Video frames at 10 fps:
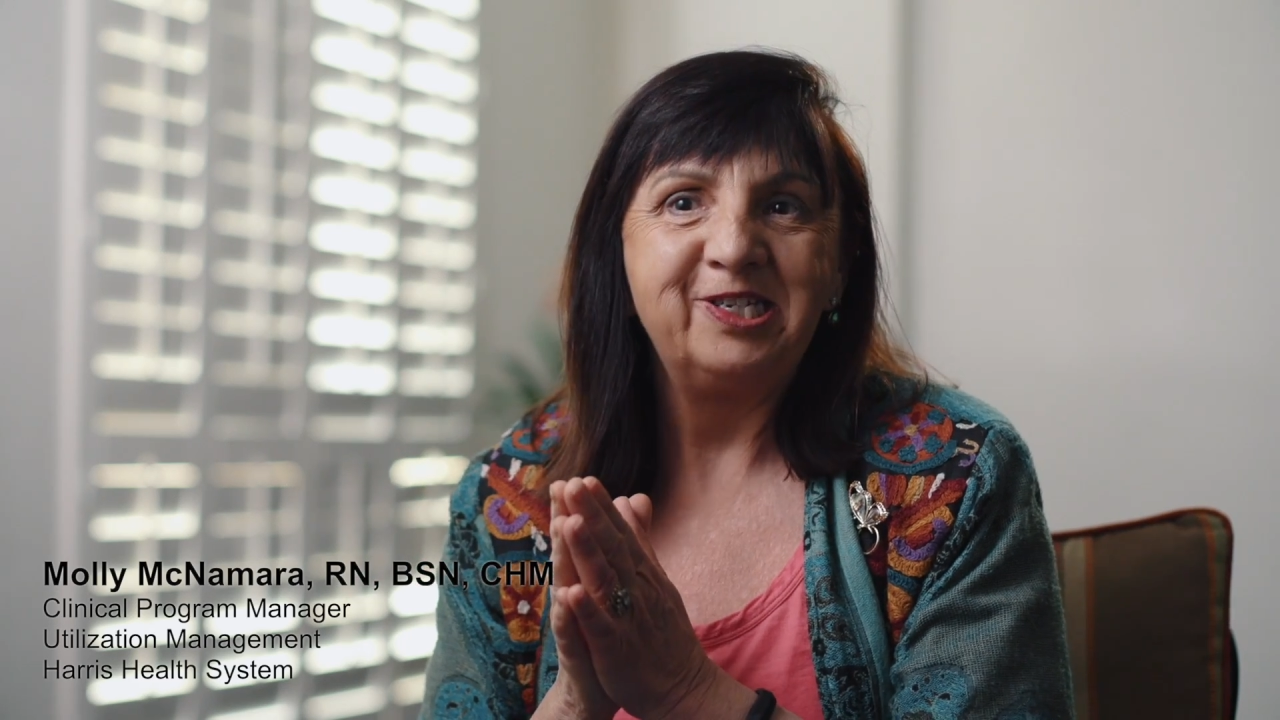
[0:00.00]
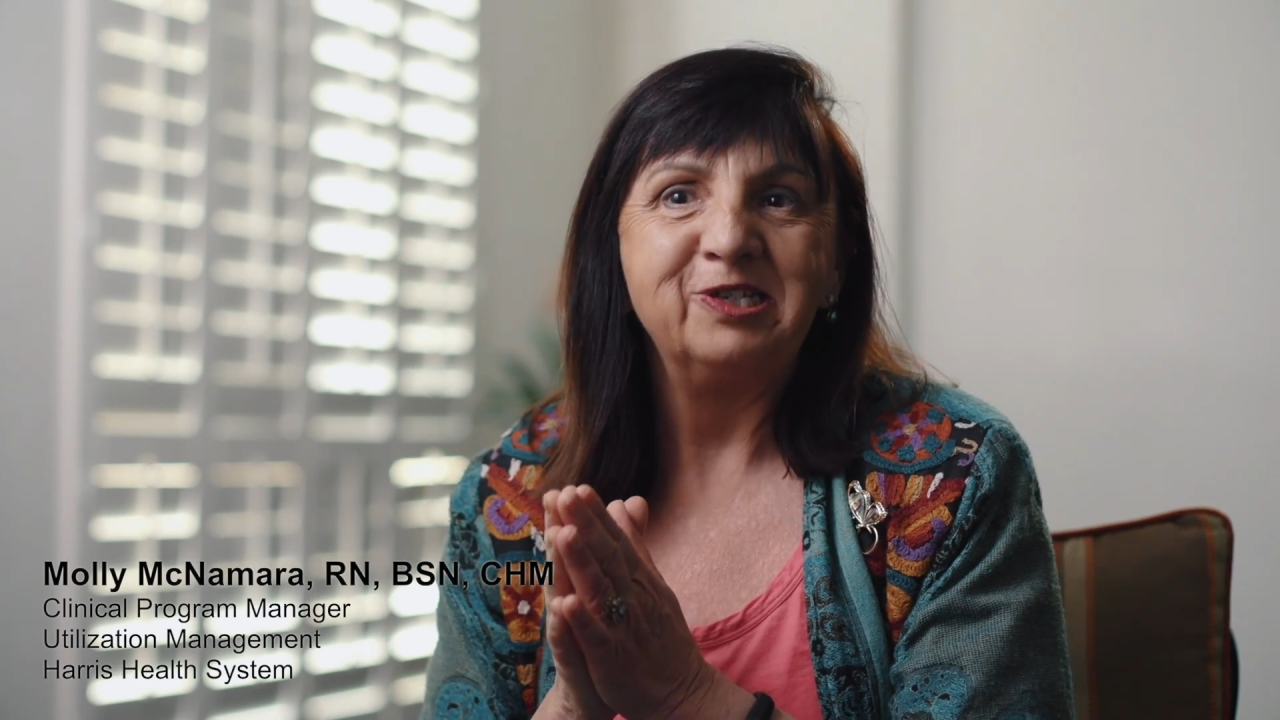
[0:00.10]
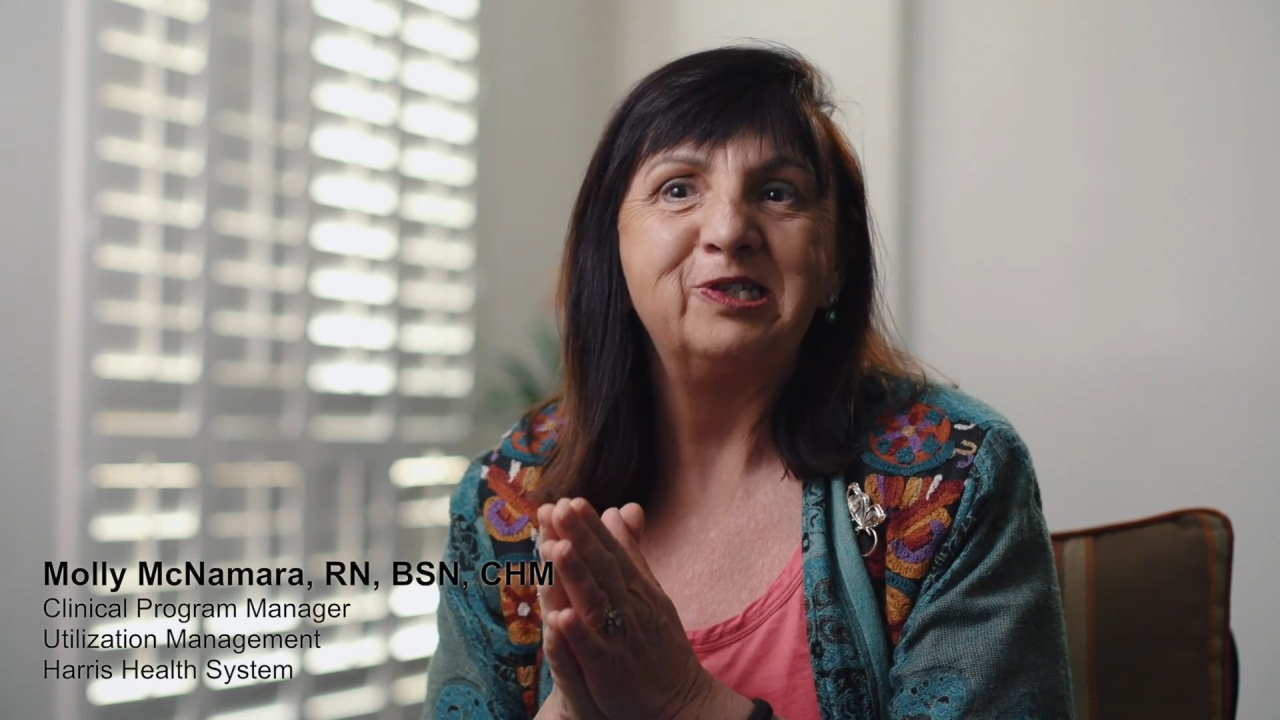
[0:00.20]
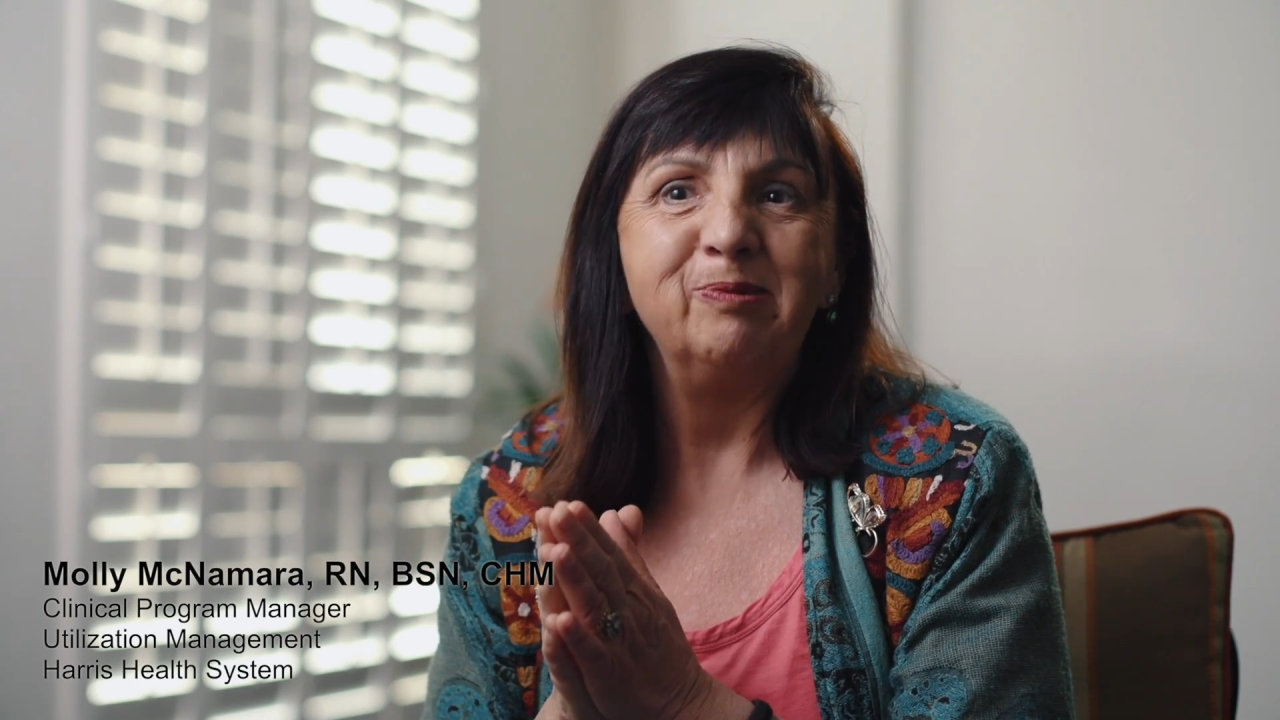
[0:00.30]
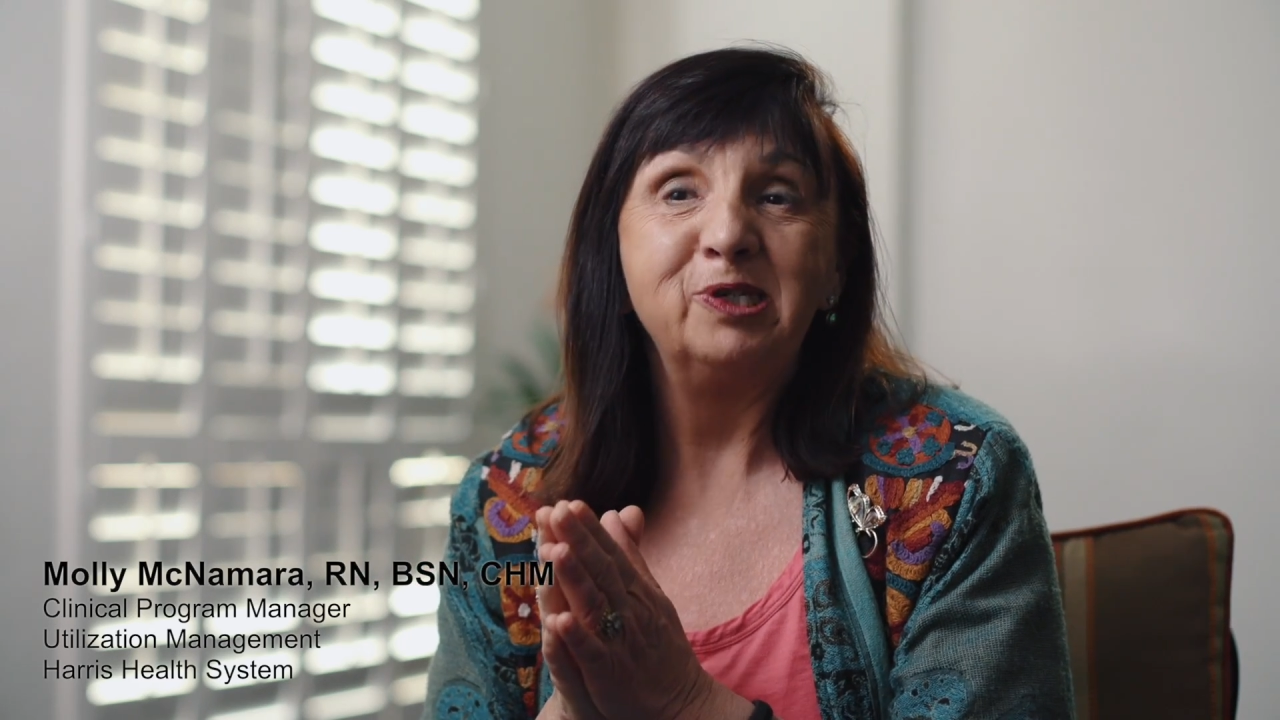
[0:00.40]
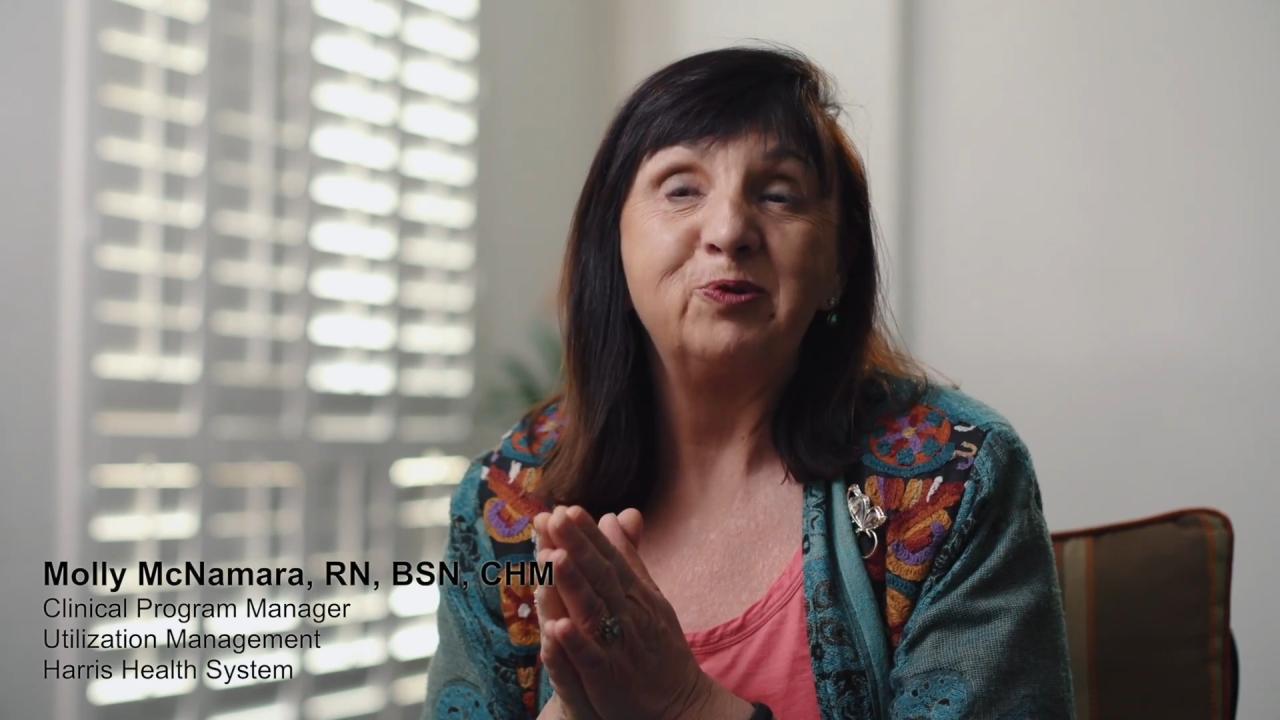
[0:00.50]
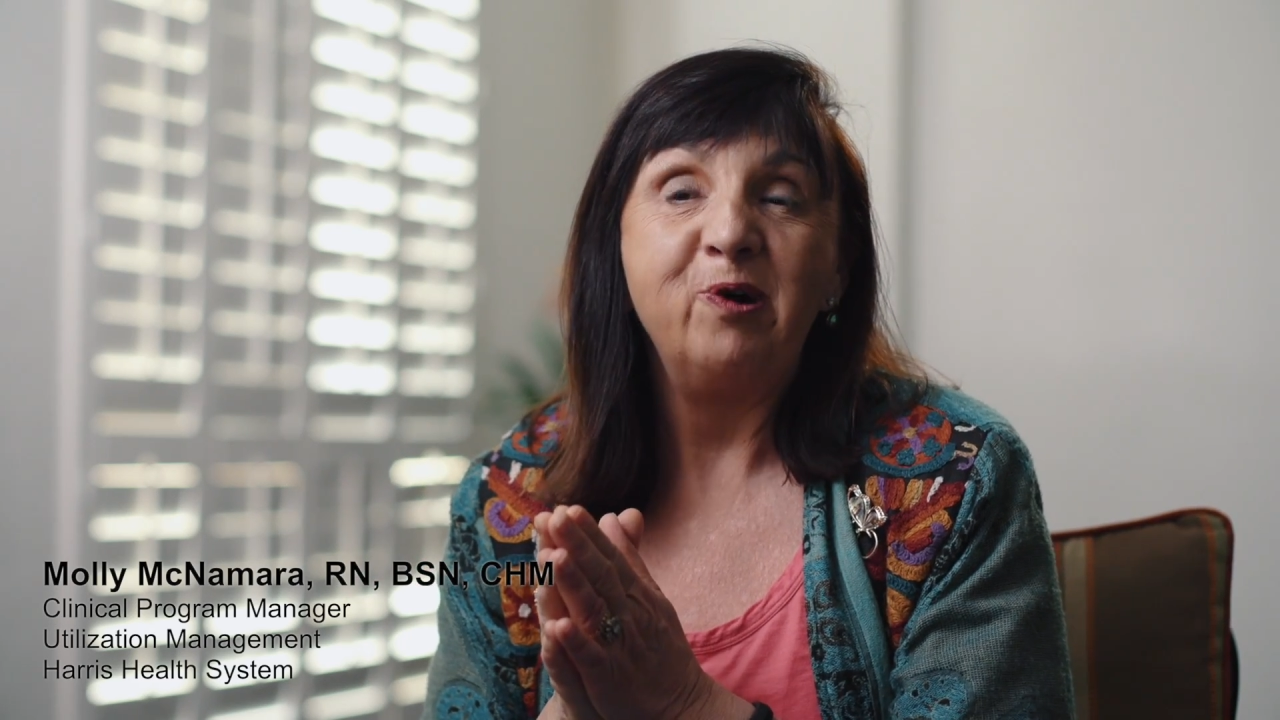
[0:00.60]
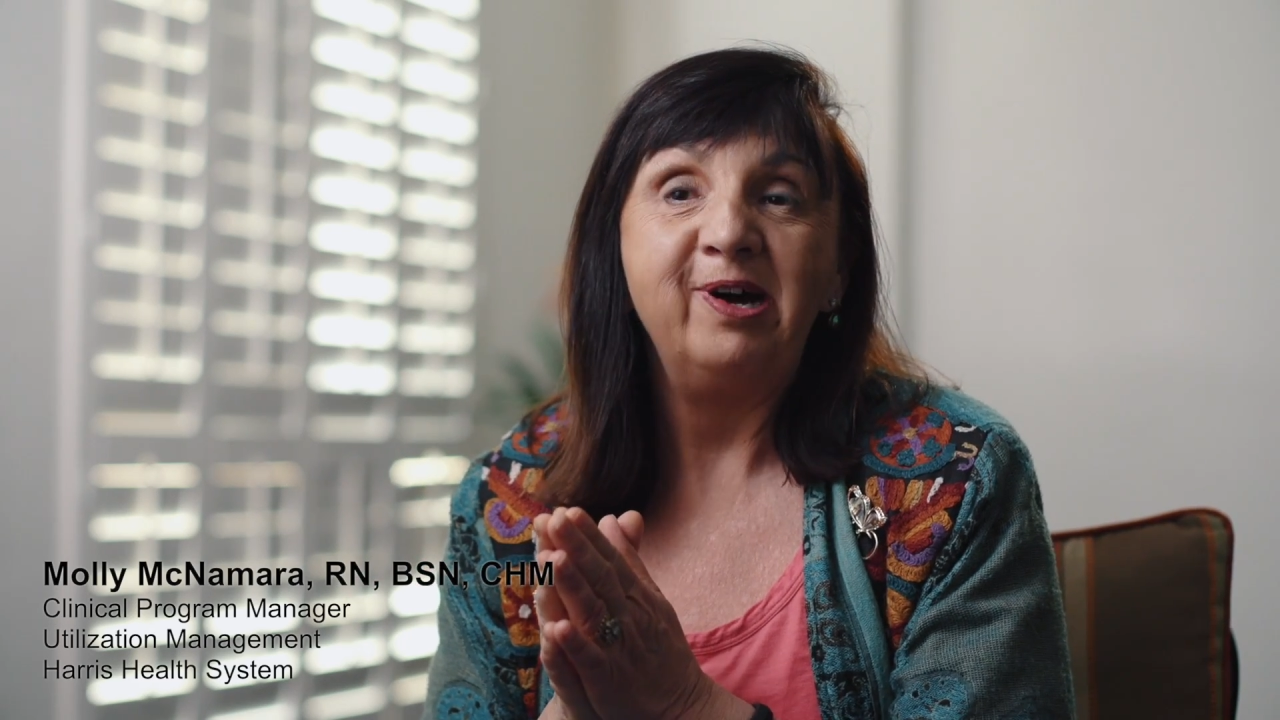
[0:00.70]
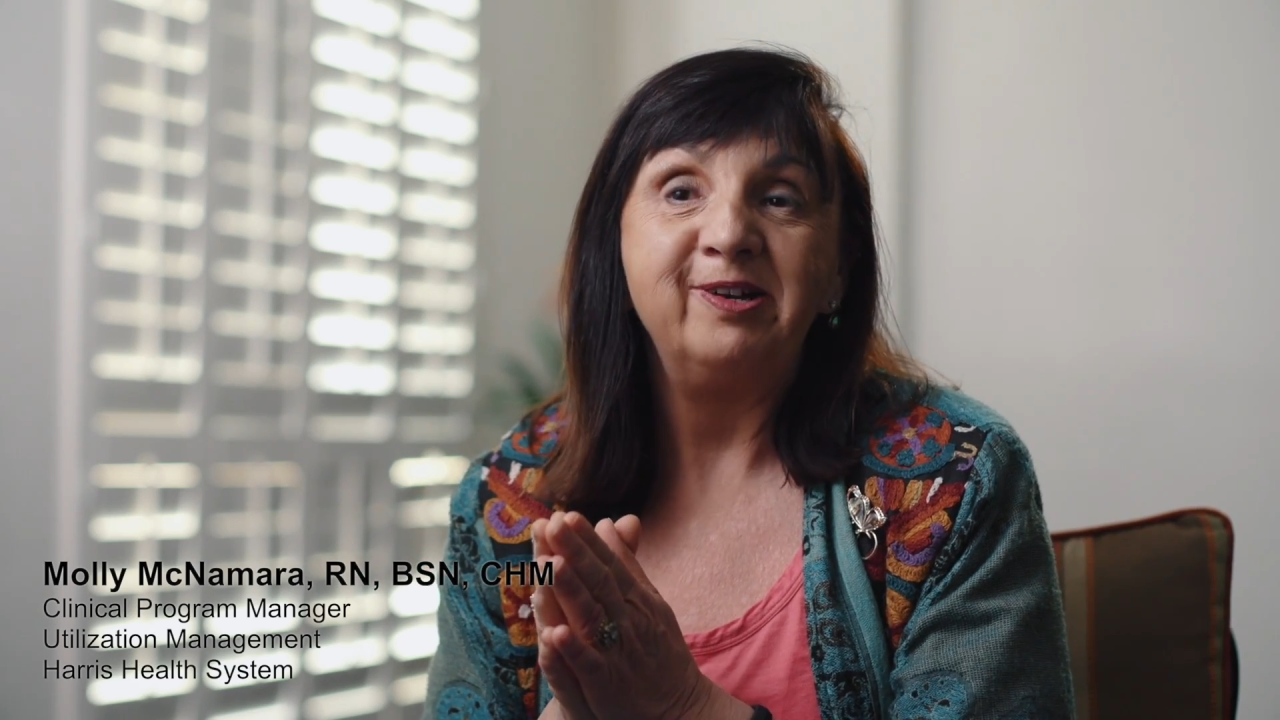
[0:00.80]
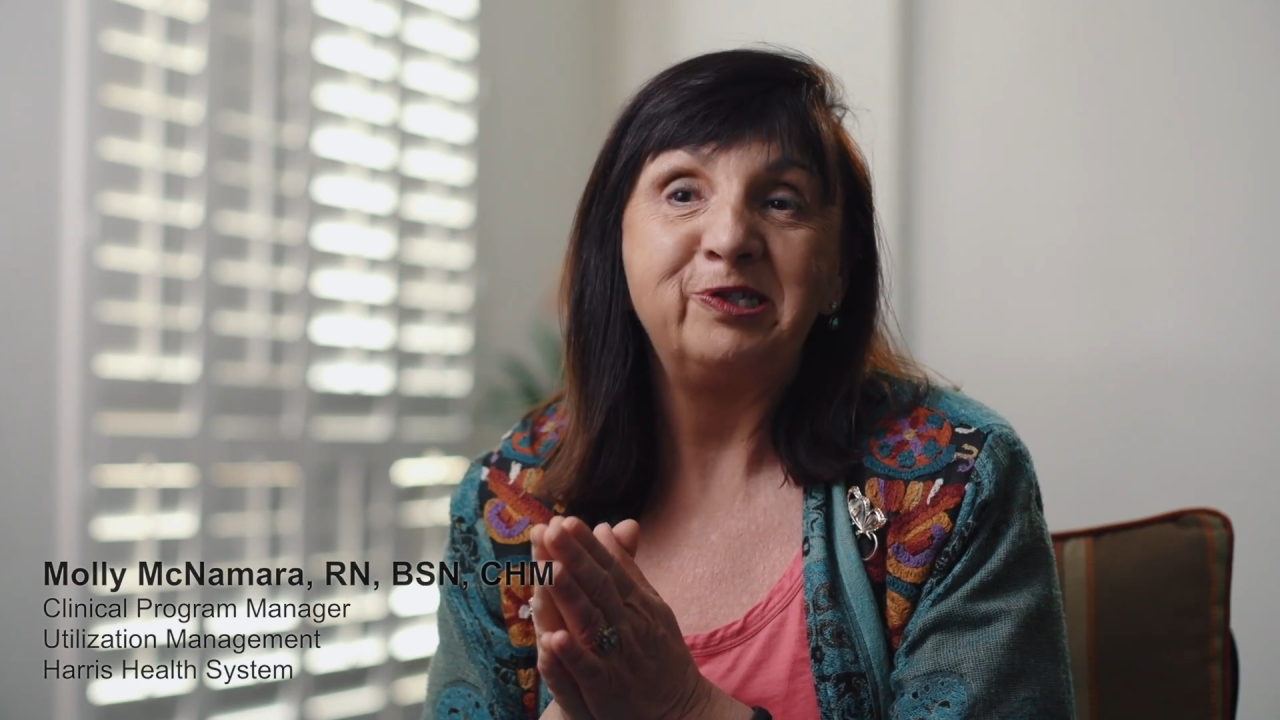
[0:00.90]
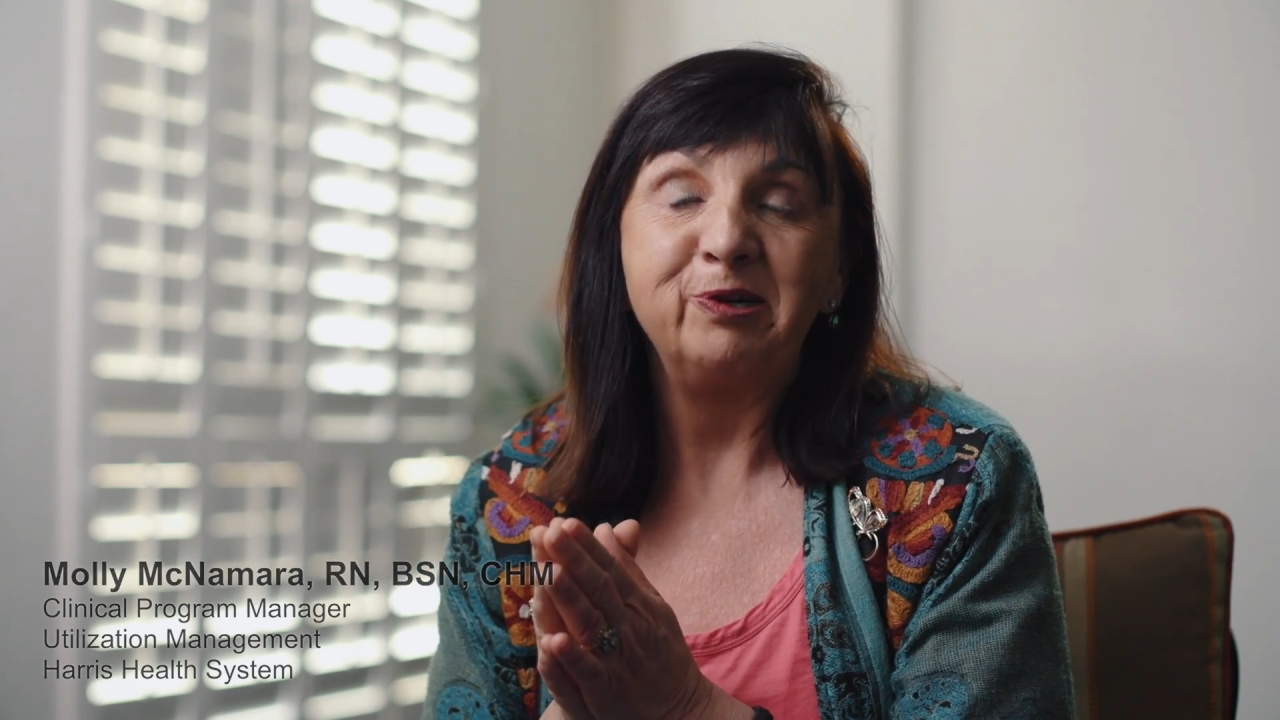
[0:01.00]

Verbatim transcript: system as well.